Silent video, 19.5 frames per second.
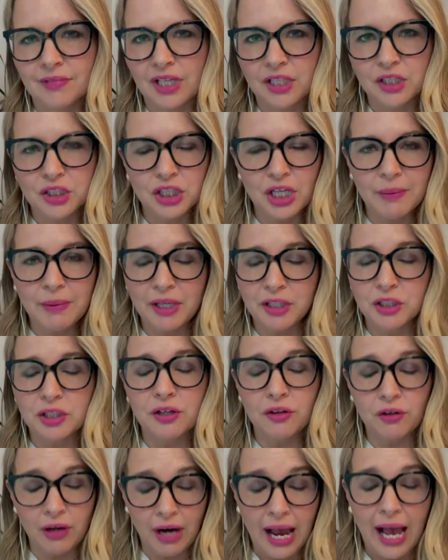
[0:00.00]
And Jay
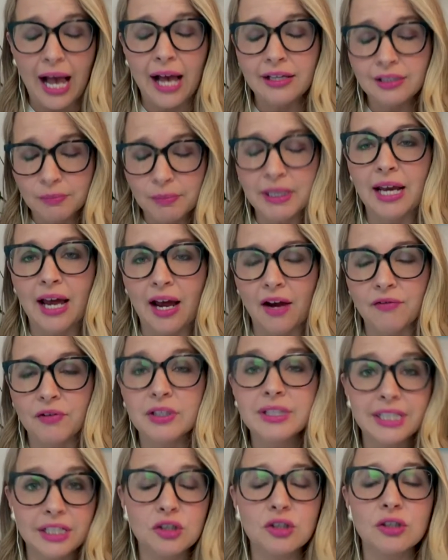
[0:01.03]
mentioned there has been
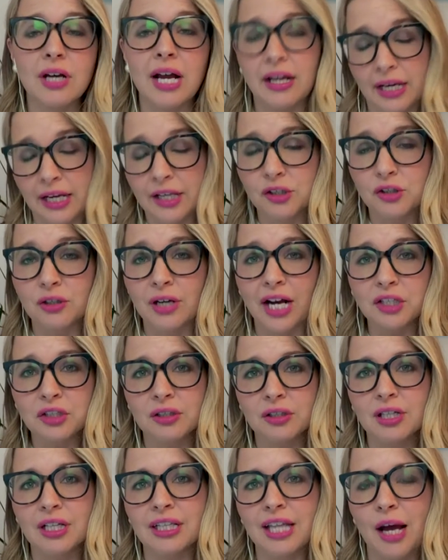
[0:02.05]
efforts,
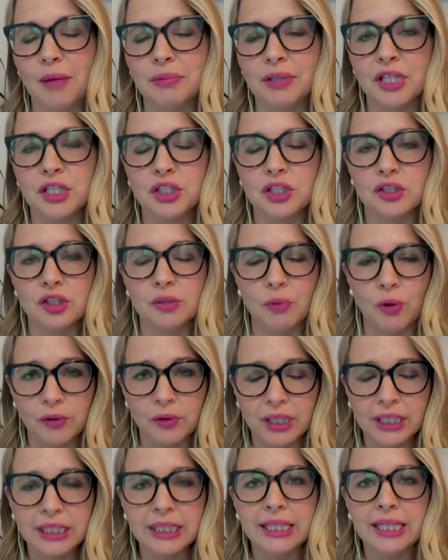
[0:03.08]
international collaboration to both
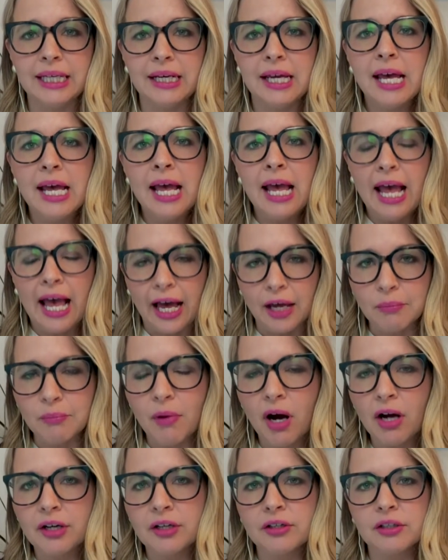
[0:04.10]
clean and
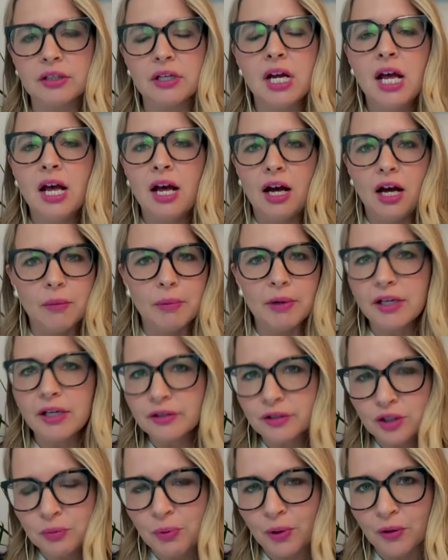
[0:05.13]
monitor, but I
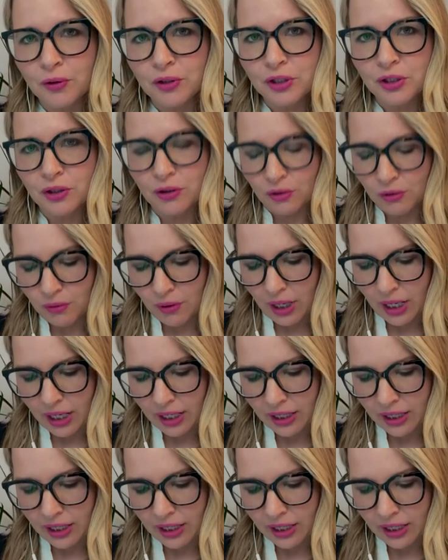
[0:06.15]
also spoke to